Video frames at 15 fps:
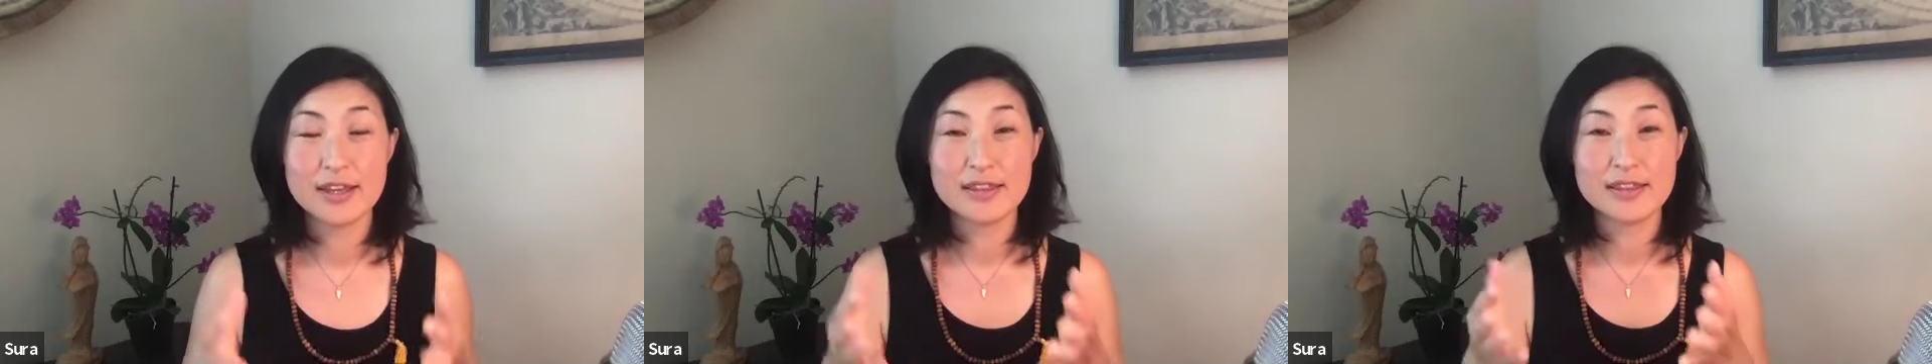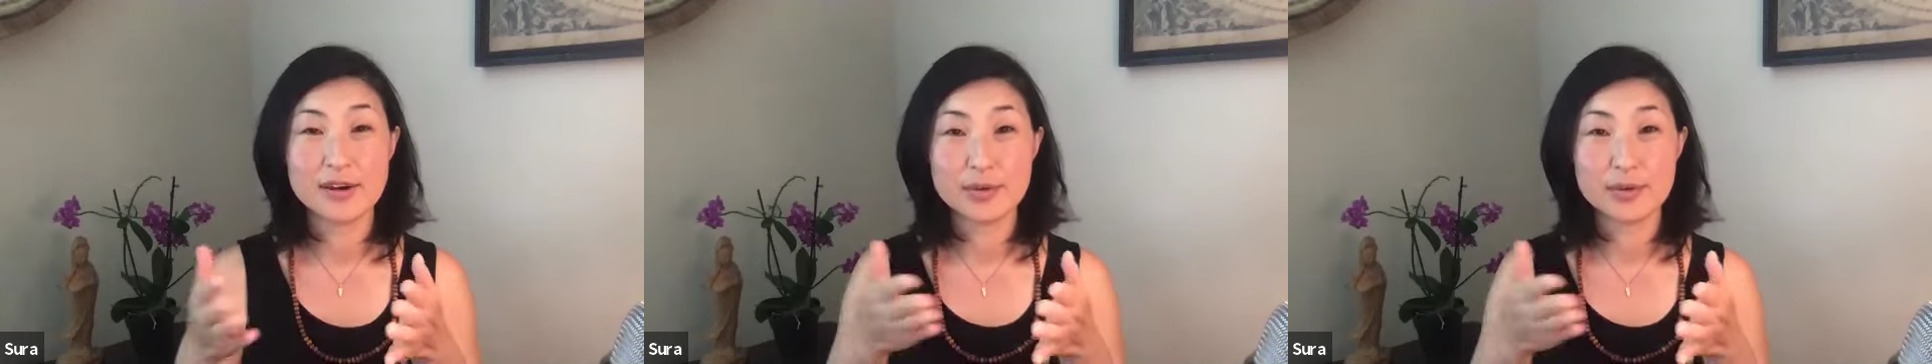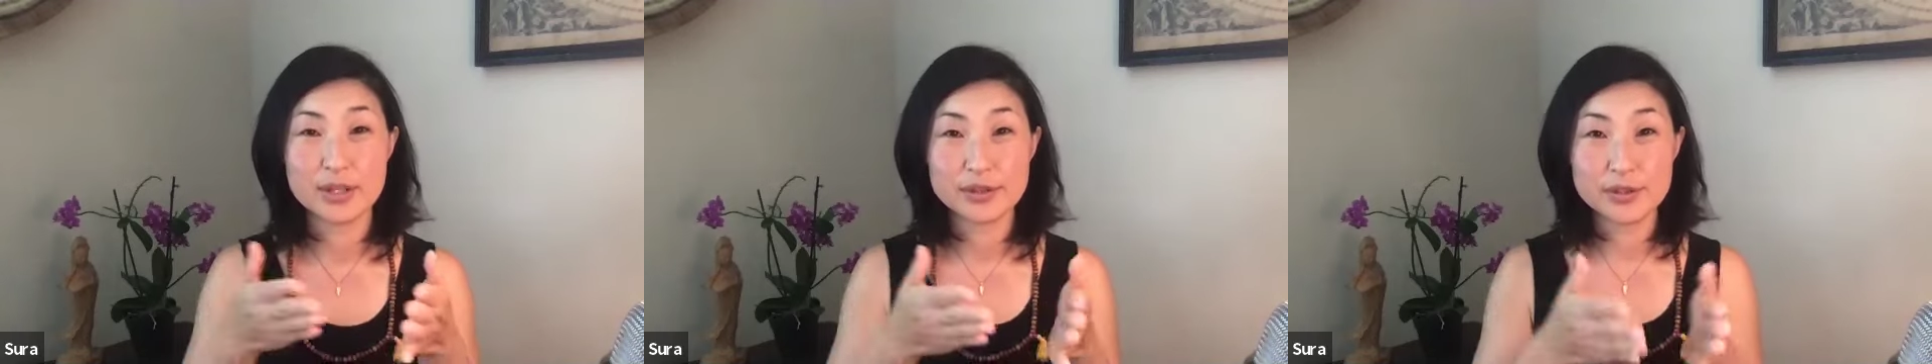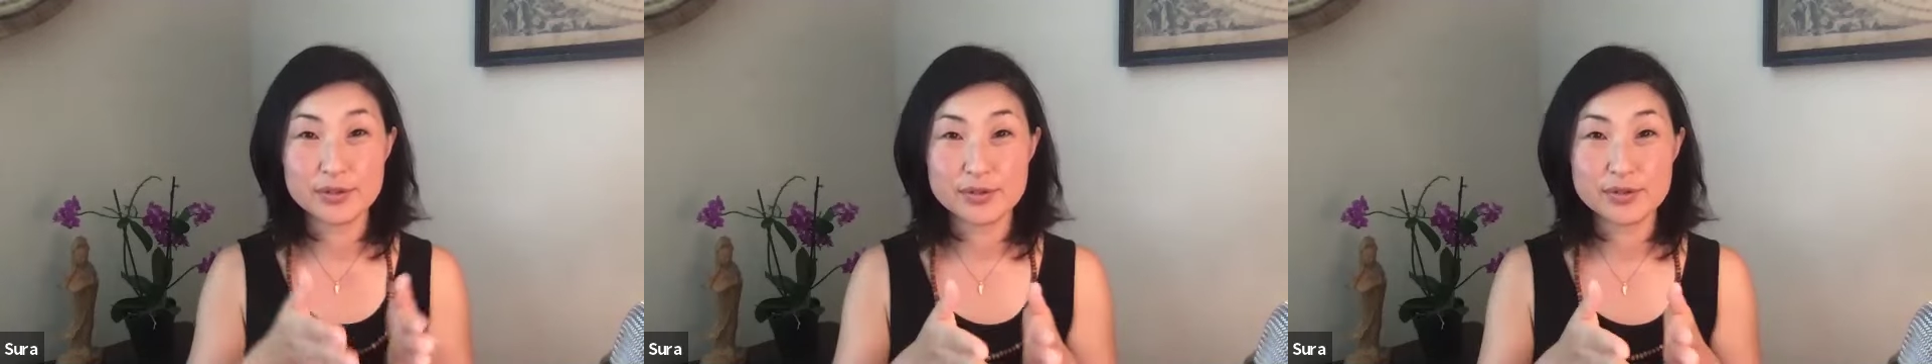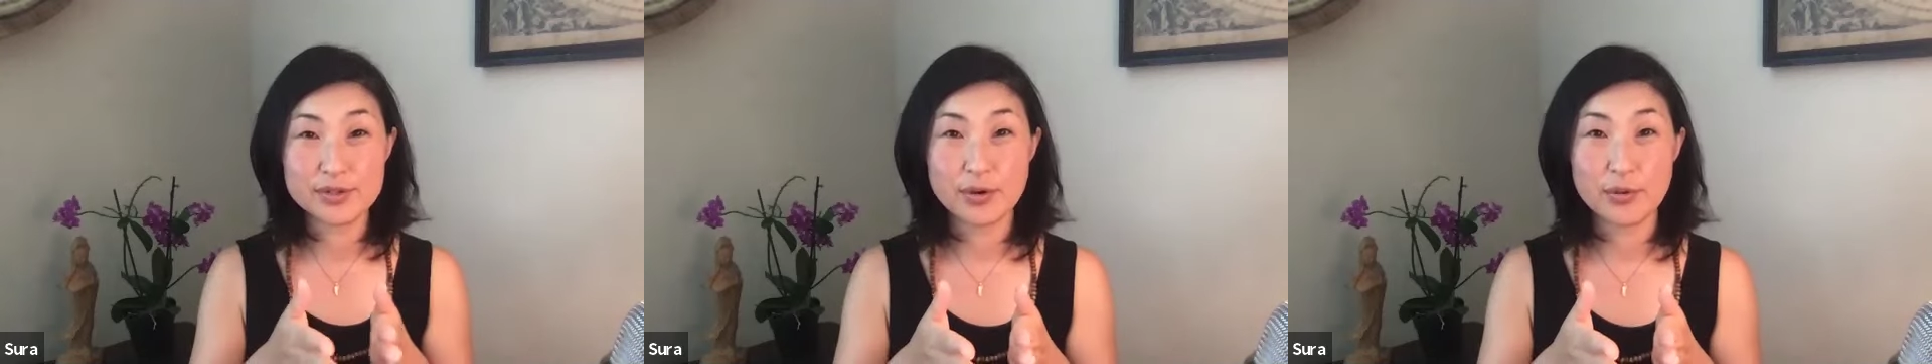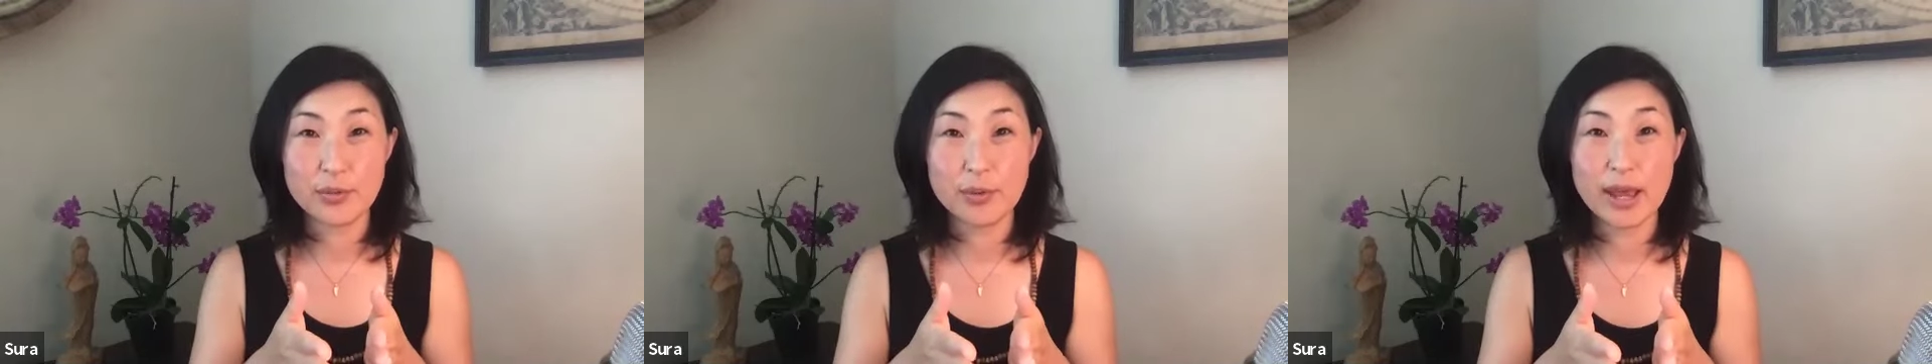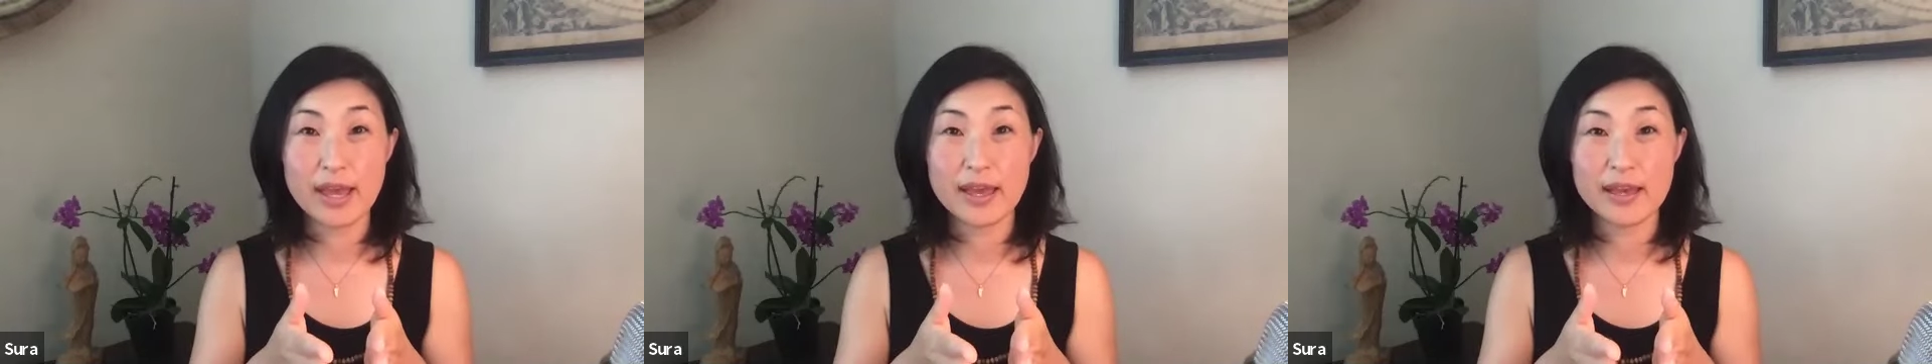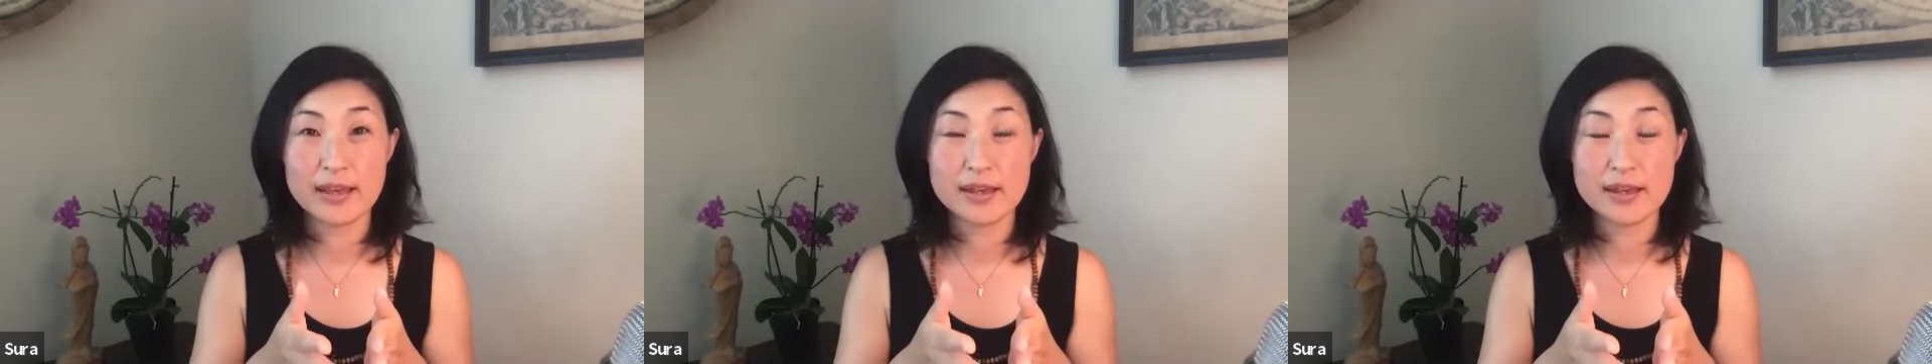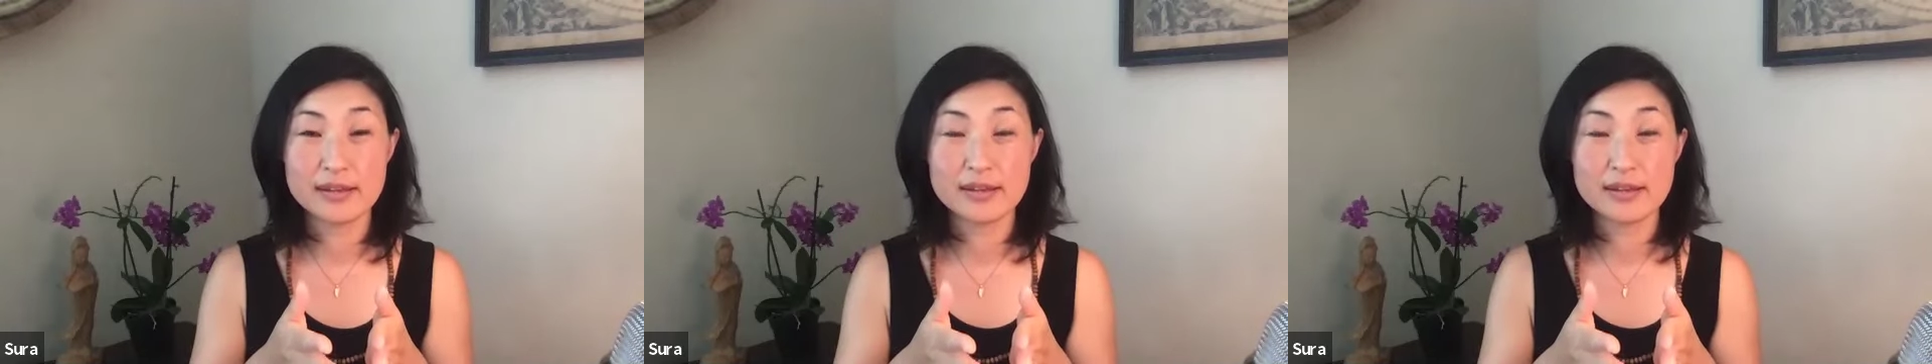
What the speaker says: that we lose our way.